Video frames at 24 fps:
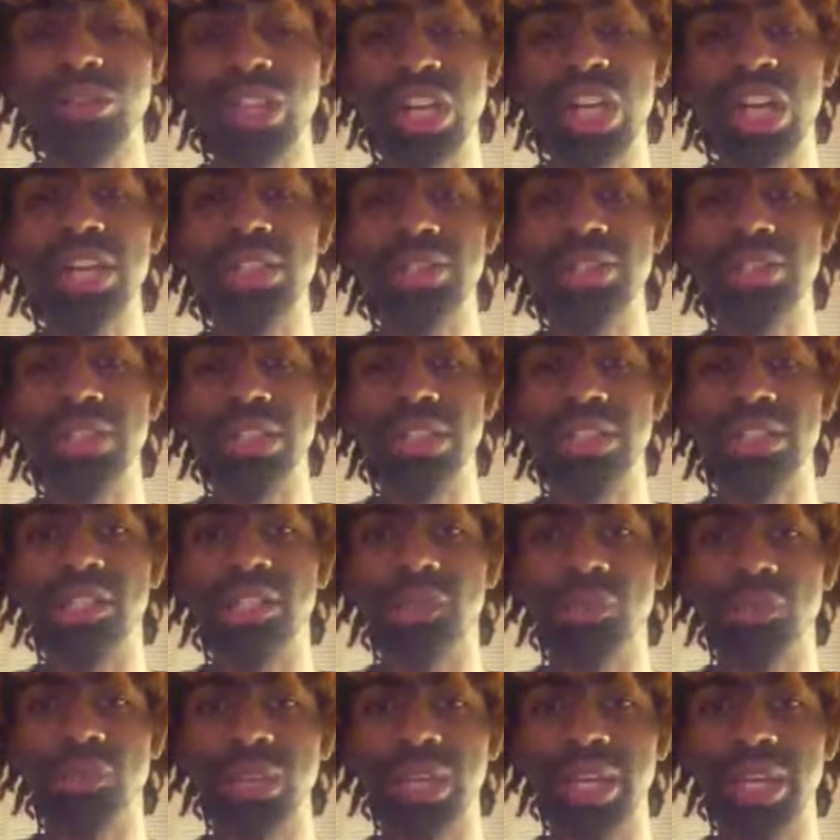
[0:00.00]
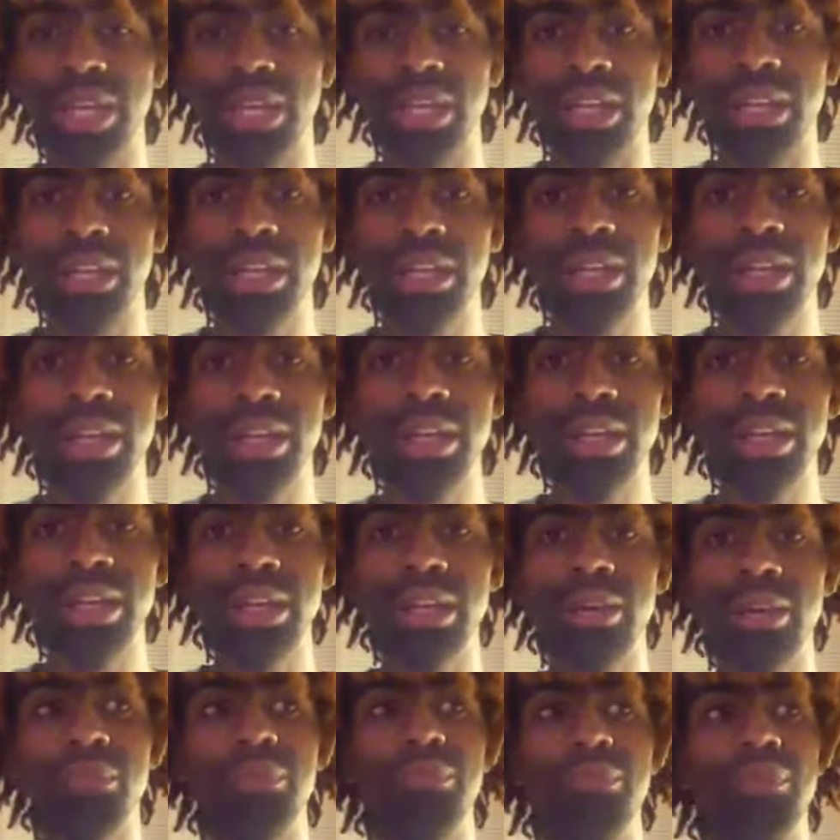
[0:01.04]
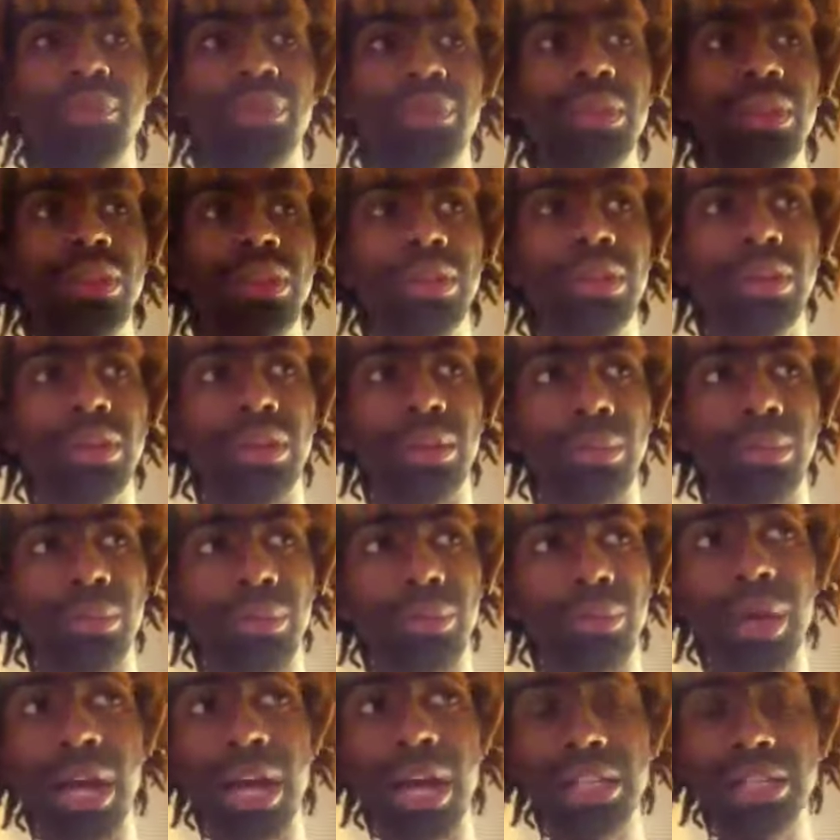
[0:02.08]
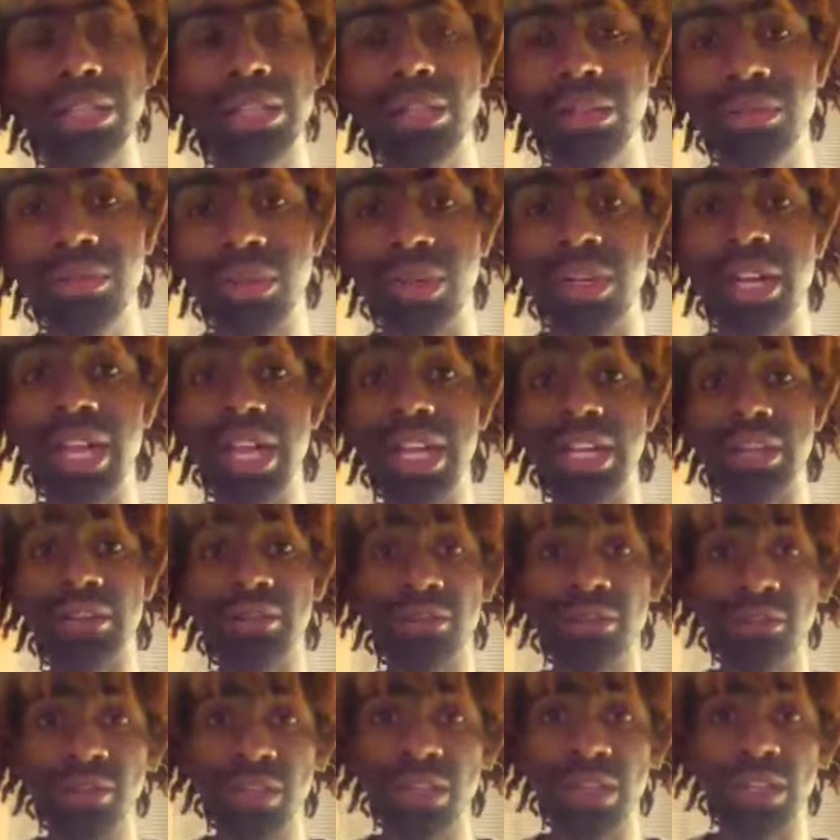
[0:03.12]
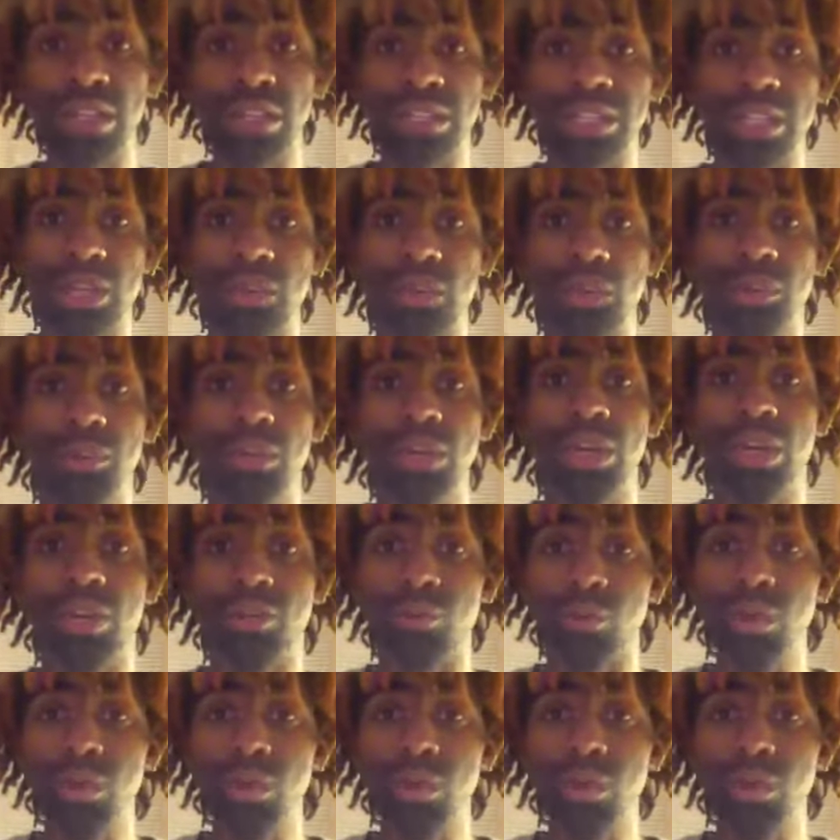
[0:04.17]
colors can display the positive or negative feelings that we put up,